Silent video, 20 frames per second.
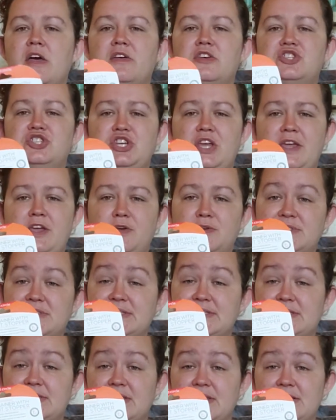She
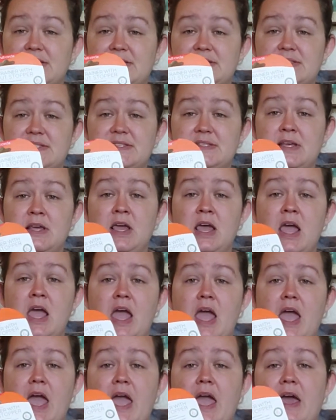uses this
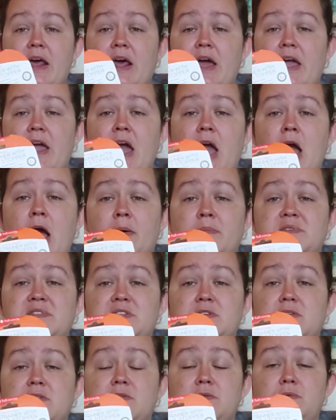and I
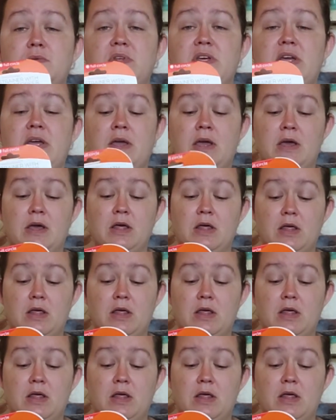absolutely